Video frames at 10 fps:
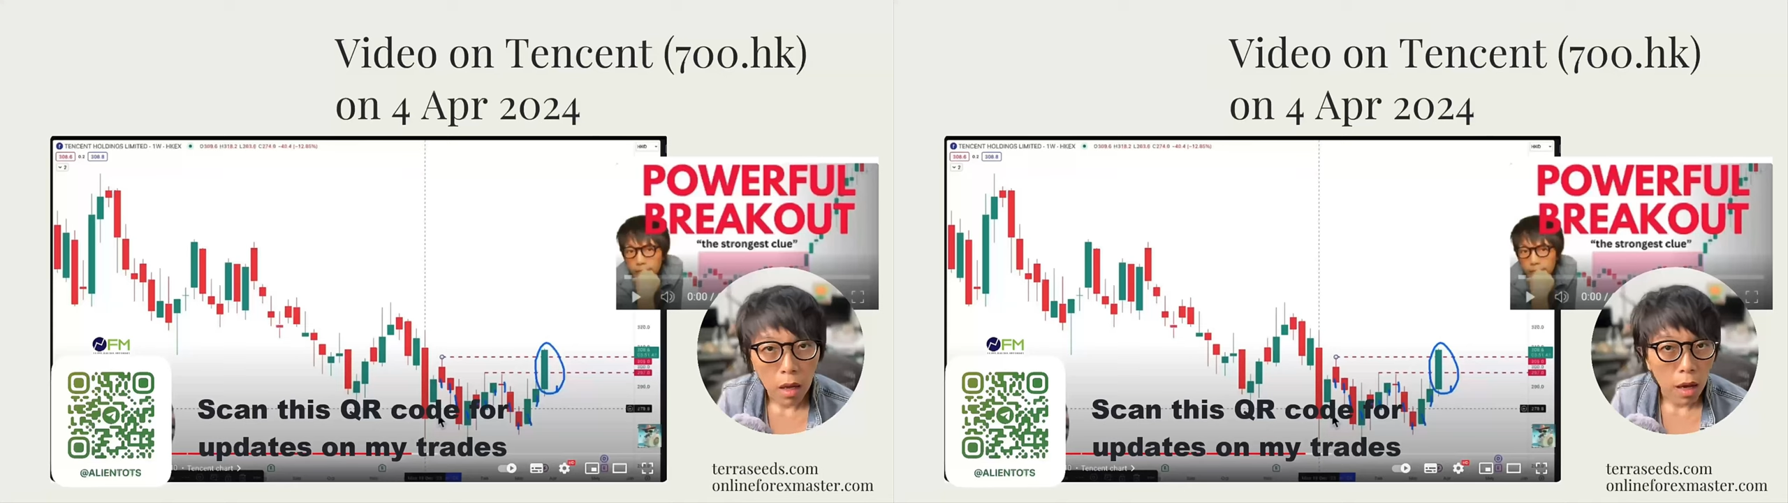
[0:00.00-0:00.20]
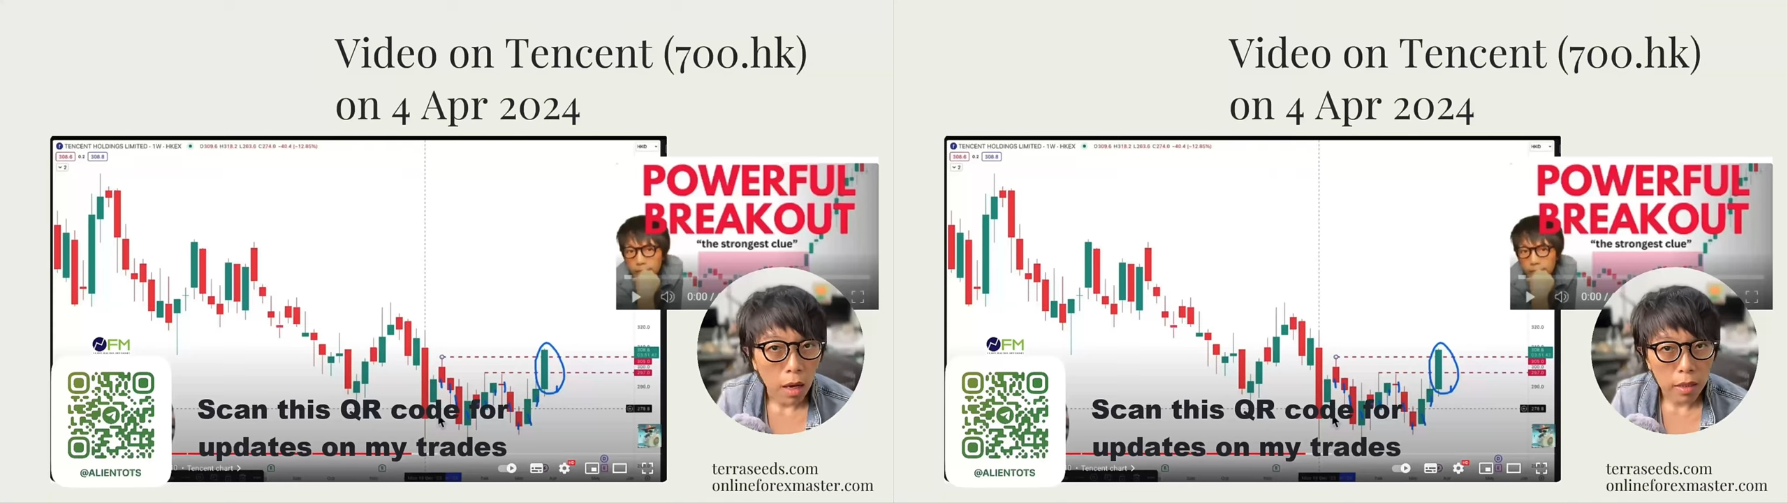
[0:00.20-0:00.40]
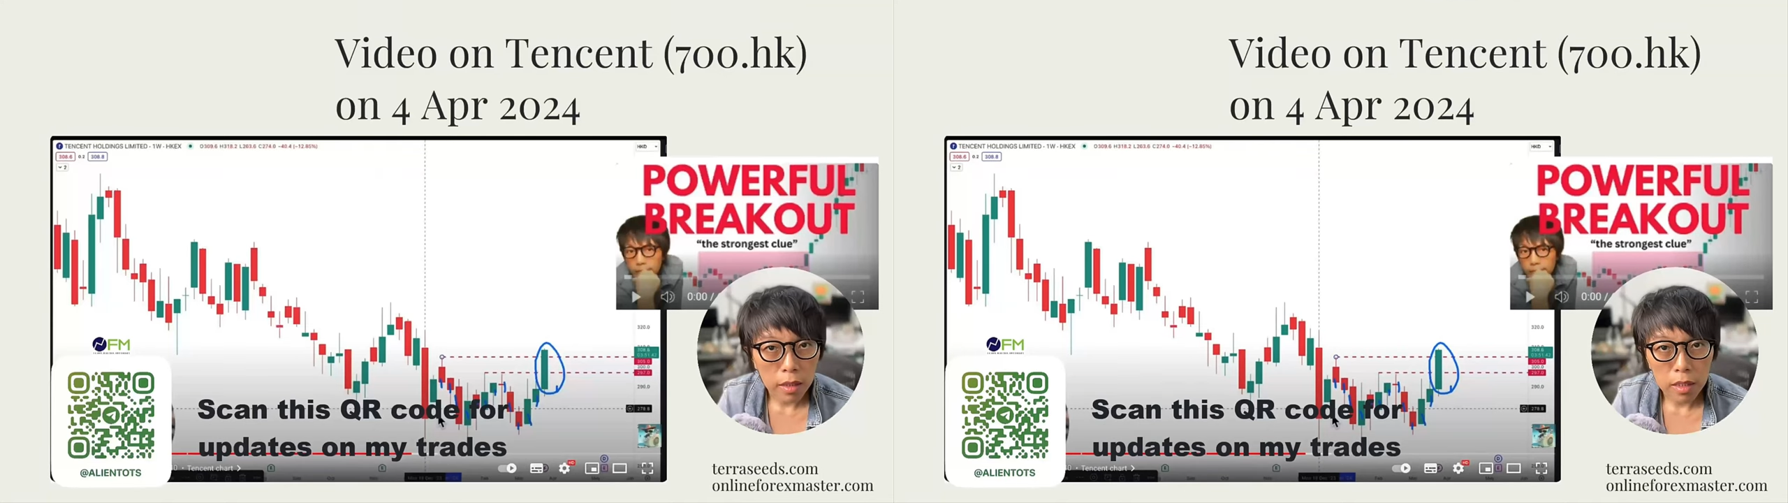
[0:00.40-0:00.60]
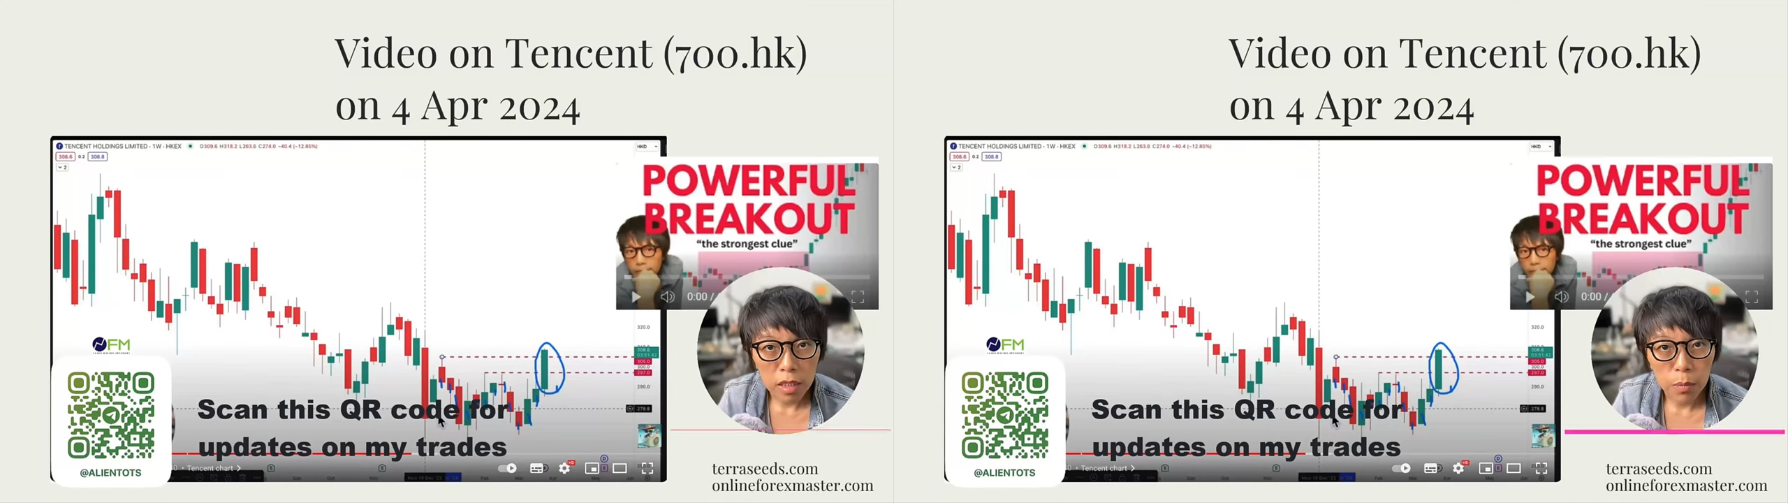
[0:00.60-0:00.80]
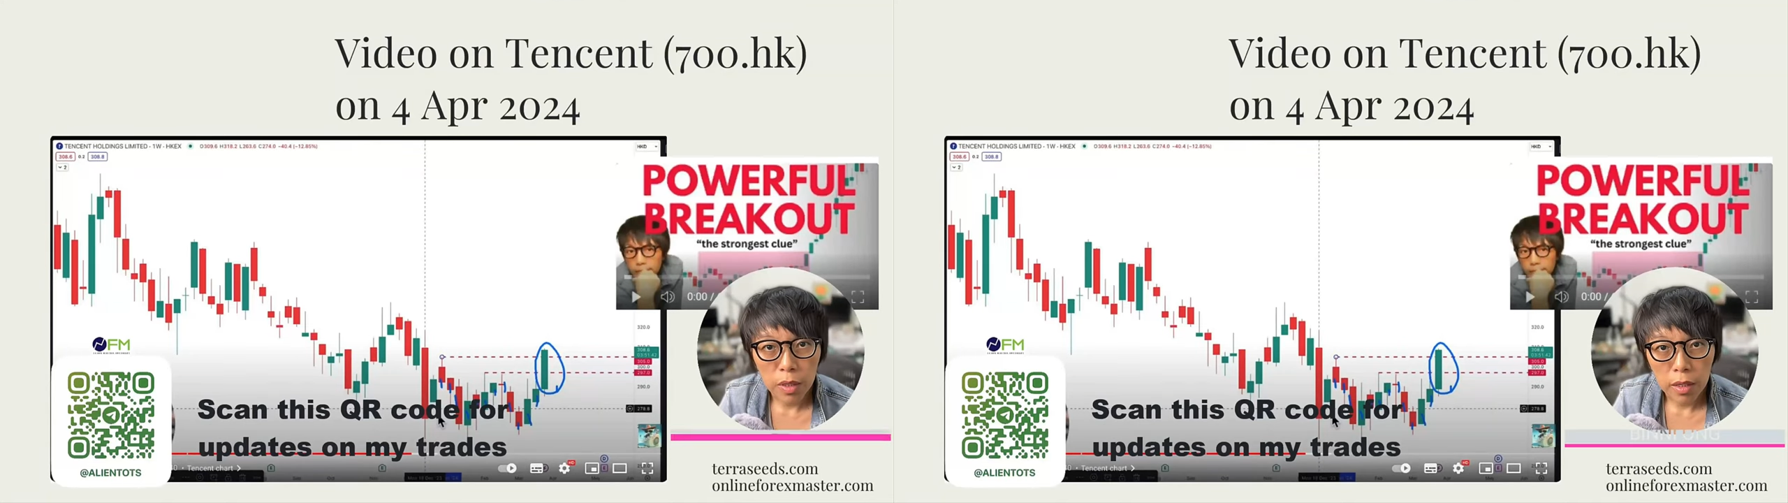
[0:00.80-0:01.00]
Hi, this
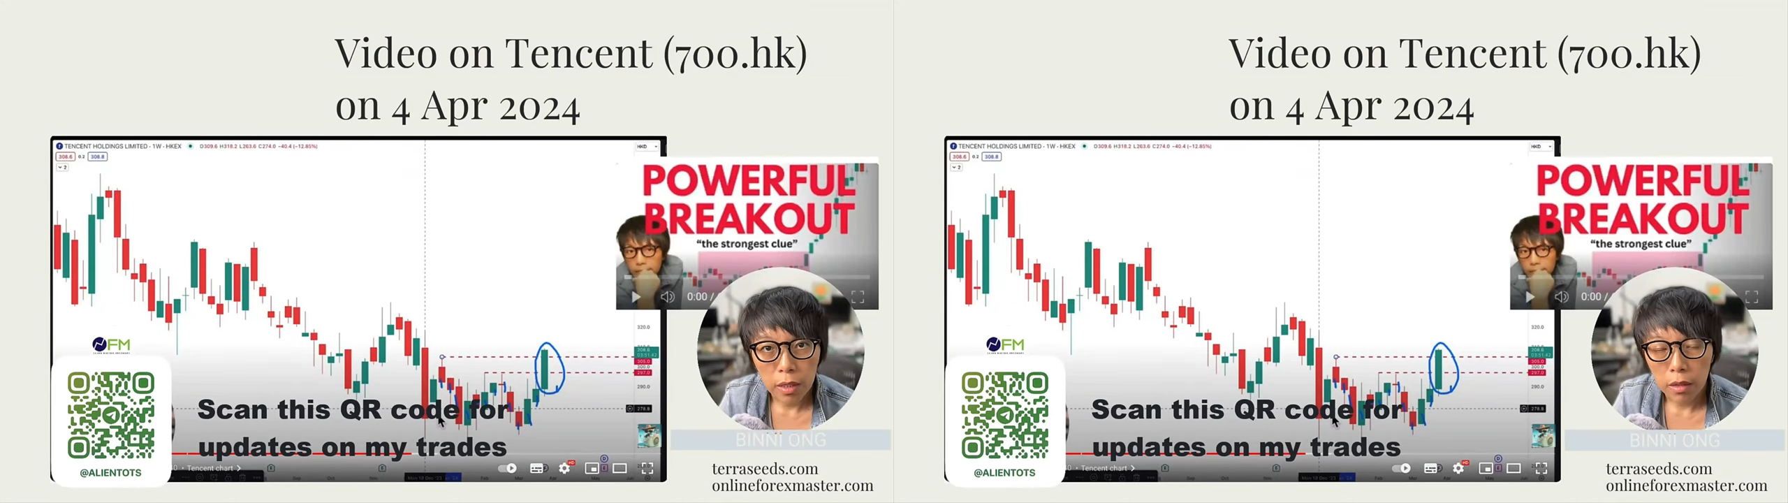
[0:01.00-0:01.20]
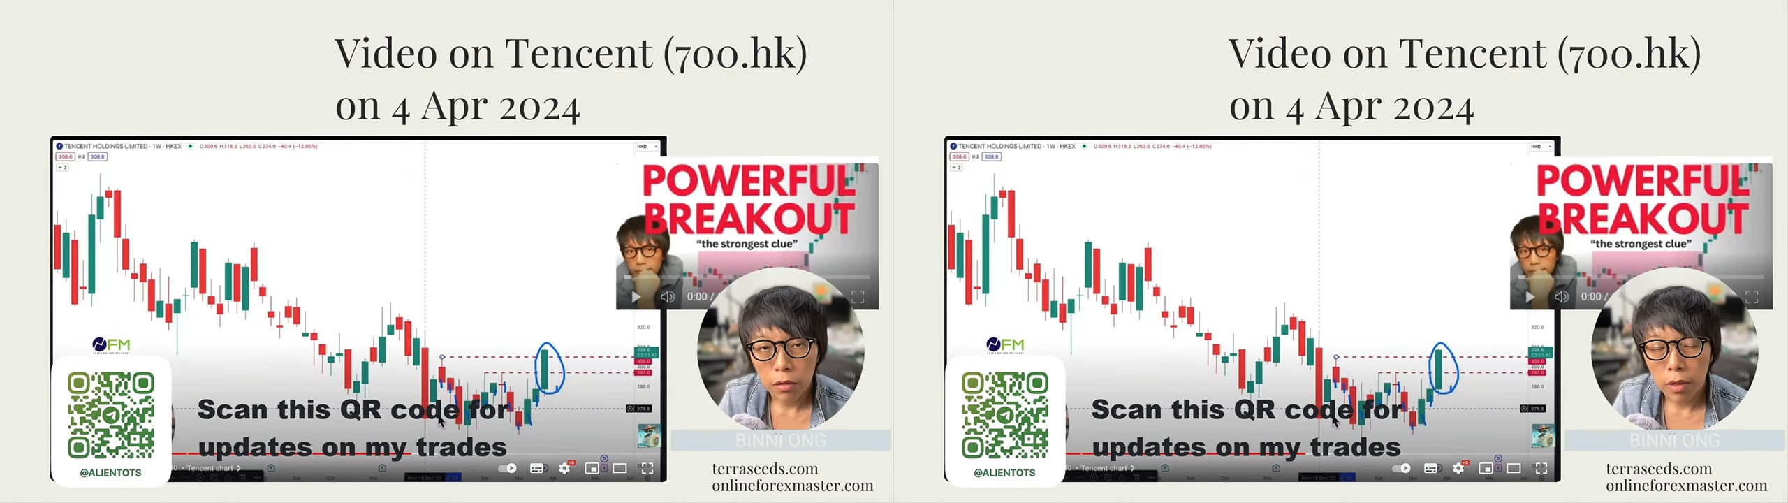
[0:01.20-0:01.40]
is Binni here.